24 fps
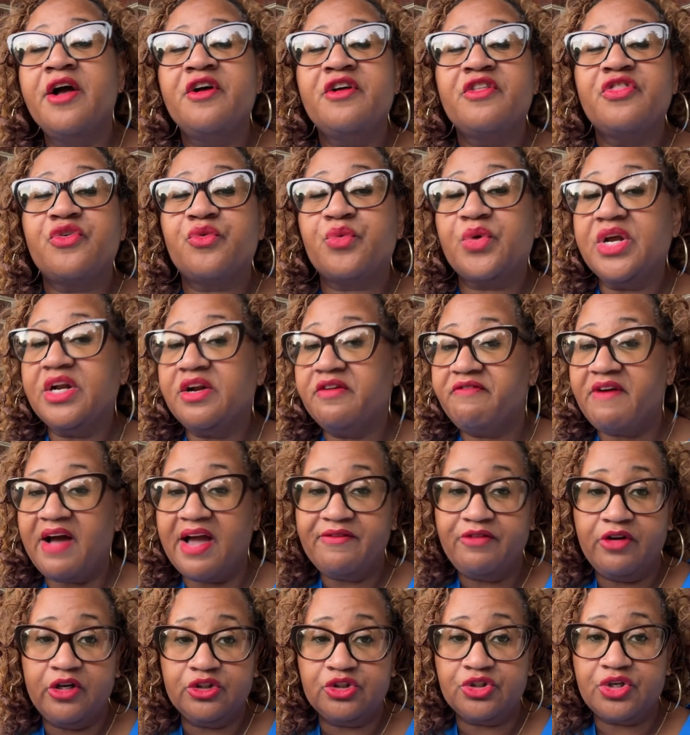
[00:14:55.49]
$300 to
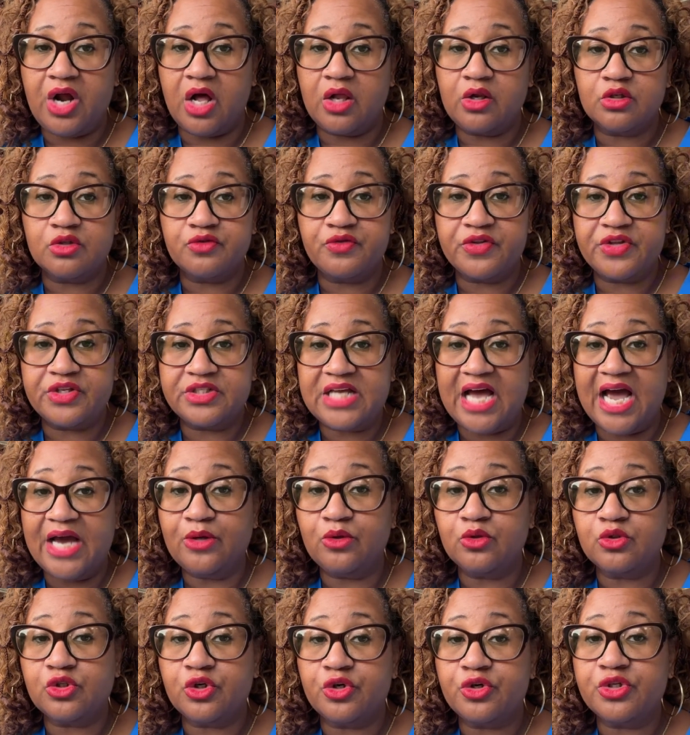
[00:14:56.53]
$500 for the title
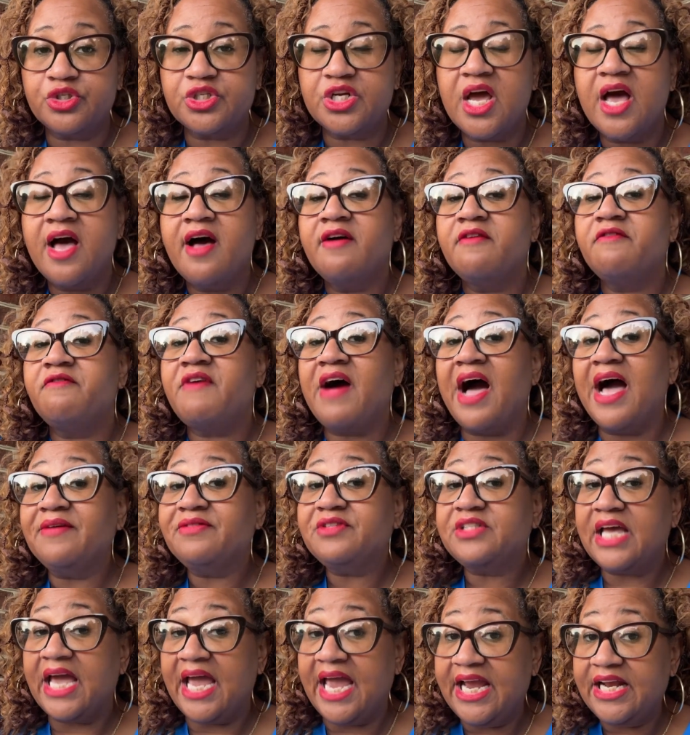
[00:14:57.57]
search, $500 to
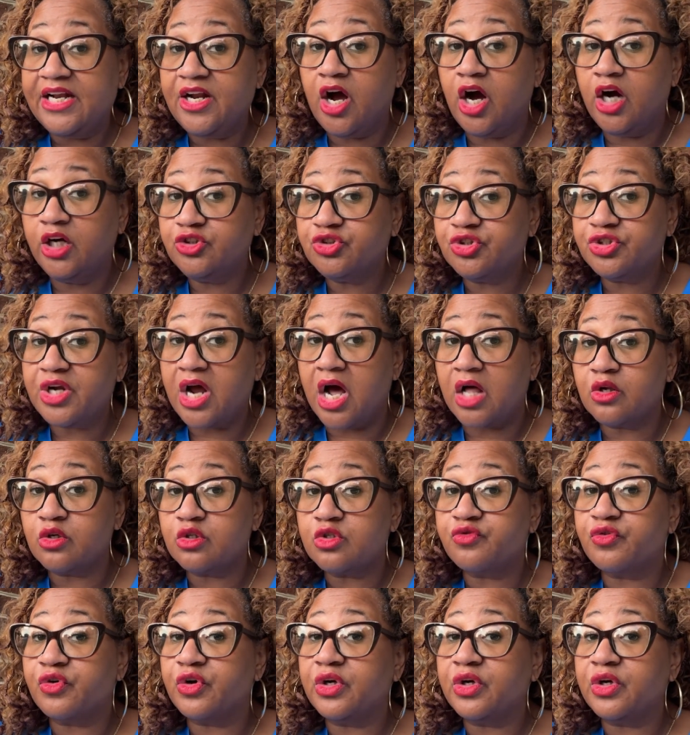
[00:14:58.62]
$800 for